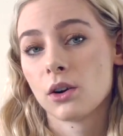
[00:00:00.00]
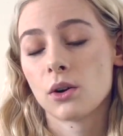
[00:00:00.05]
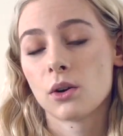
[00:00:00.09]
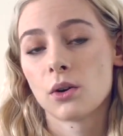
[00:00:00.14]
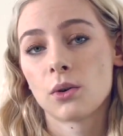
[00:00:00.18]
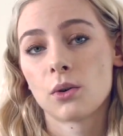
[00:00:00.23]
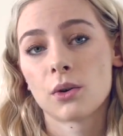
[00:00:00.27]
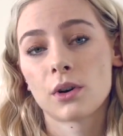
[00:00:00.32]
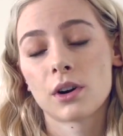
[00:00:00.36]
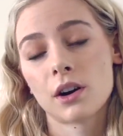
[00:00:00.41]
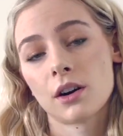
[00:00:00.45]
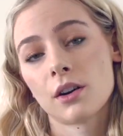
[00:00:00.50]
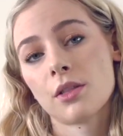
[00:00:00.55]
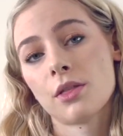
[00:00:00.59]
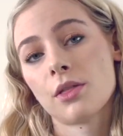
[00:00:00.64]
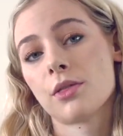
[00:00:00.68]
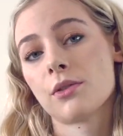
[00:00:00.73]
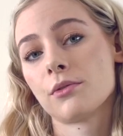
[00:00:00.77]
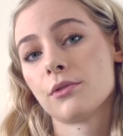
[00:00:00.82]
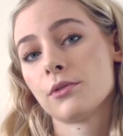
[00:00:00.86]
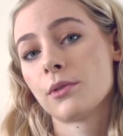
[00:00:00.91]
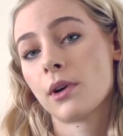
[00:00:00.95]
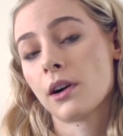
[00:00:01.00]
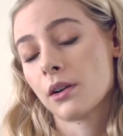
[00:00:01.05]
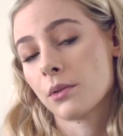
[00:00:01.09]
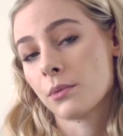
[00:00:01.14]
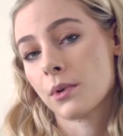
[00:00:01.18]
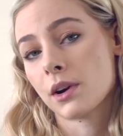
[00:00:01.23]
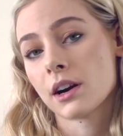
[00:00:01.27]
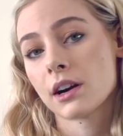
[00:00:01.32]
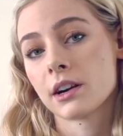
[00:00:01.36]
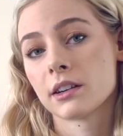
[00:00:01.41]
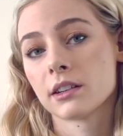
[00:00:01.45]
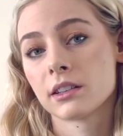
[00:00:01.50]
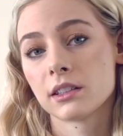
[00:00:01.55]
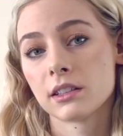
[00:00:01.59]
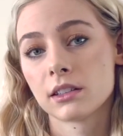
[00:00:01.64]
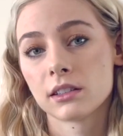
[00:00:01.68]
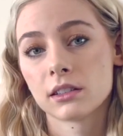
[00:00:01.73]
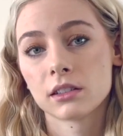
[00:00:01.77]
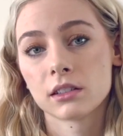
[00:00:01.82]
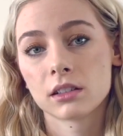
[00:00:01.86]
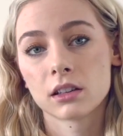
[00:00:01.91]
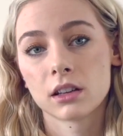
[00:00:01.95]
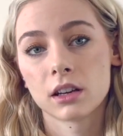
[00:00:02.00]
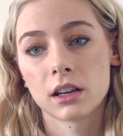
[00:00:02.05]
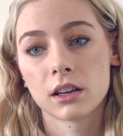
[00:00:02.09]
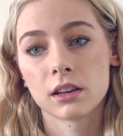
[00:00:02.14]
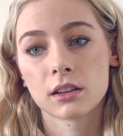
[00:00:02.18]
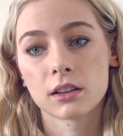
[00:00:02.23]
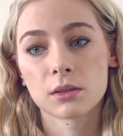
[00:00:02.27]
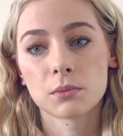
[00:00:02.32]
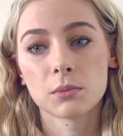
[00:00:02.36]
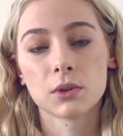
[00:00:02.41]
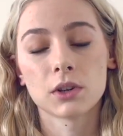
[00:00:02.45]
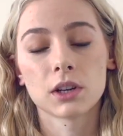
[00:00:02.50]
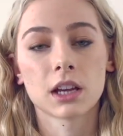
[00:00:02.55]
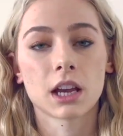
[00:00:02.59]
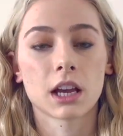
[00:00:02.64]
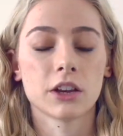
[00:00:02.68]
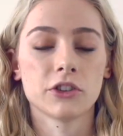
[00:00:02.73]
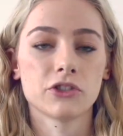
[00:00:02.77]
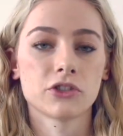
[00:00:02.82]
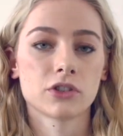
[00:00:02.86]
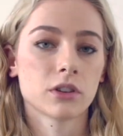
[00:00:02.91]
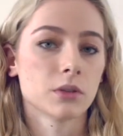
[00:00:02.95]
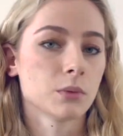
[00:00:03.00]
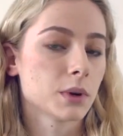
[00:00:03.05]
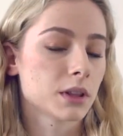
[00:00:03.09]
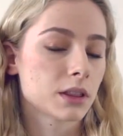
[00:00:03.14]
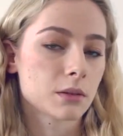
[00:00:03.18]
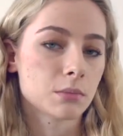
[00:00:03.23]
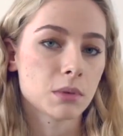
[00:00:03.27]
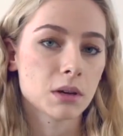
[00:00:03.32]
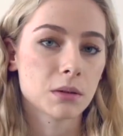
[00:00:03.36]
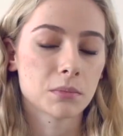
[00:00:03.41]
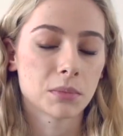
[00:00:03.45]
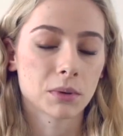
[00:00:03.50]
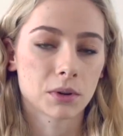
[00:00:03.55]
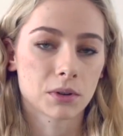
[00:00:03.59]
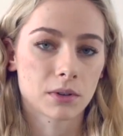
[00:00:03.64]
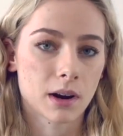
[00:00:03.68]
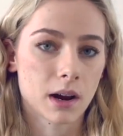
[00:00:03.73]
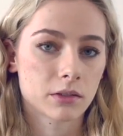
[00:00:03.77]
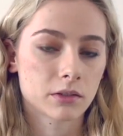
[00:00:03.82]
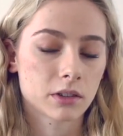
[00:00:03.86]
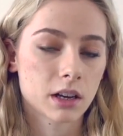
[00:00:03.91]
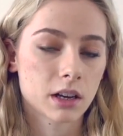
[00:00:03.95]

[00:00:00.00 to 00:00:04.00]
or through our words in communication with the people around